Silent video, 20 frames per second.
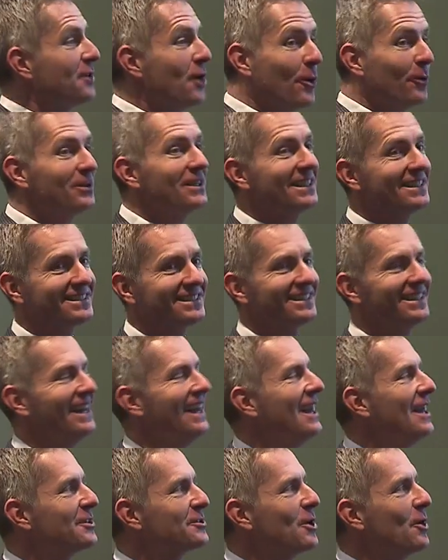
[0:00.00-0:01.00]
don't listen.
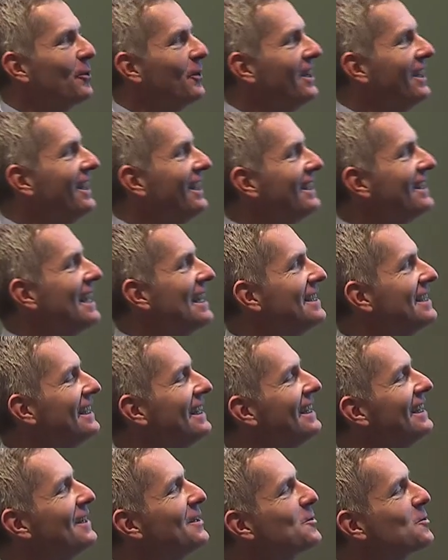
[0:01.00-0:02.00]
So in,
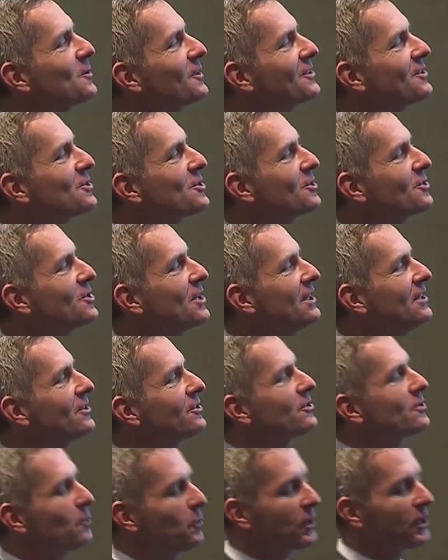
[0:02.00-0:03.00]
she,
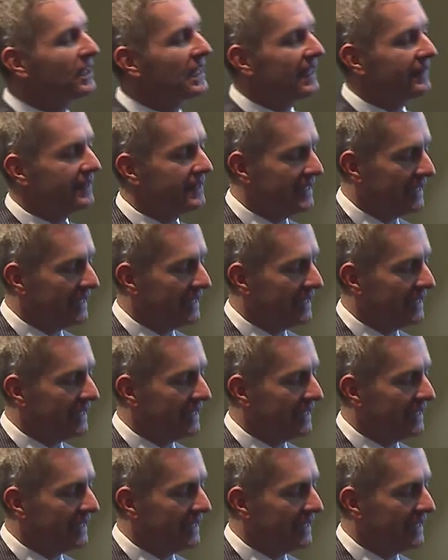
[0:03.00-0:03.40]
we're going to get the